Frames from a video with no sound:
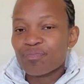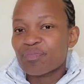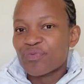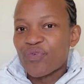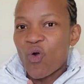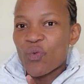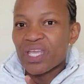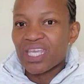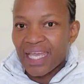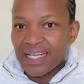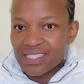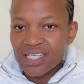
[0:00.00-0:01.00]
Before we
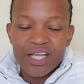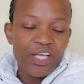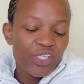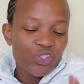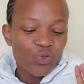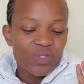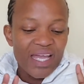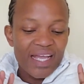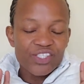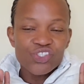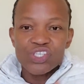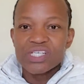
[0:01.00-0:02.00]
get to
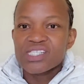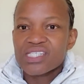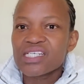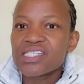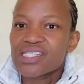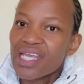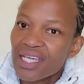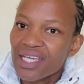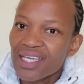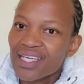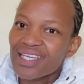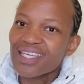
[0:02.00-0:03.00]
the
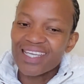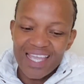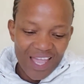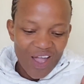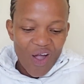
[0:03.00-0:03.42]
GCC.